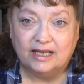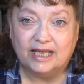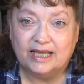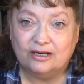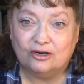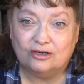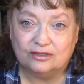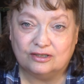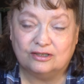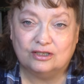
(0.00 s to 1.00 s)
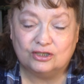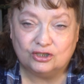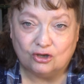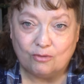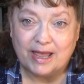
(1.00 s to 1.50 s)
It hurts
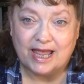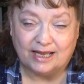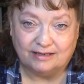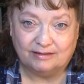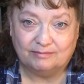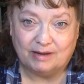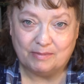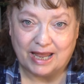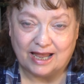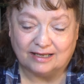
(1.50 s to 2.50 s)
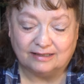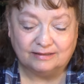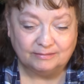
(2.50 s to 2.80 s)
so bad, my back.